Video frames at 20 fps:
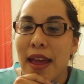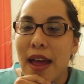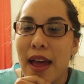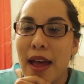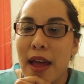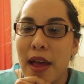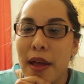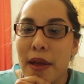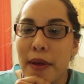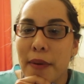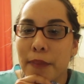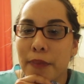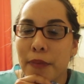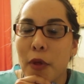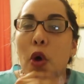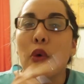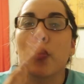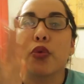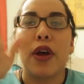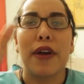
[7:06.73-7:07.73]

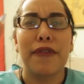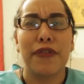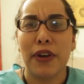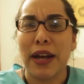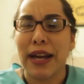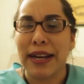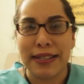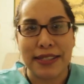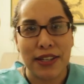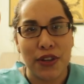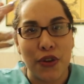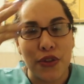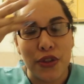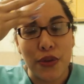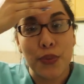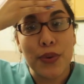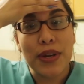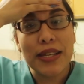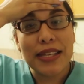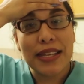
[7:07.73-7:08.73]
Um, oh, I forgot to tell you.
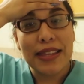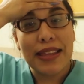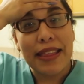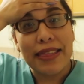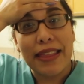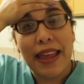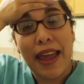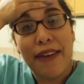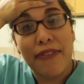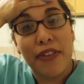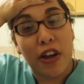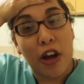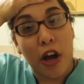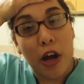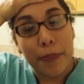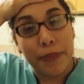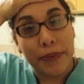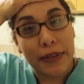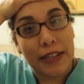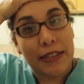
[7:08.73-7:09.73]
The reason that they have the
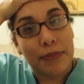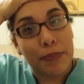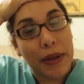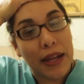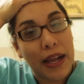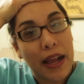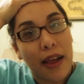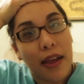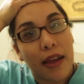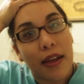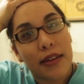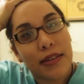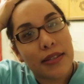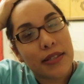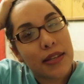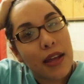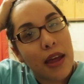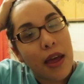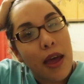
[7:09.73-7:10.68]
cops is because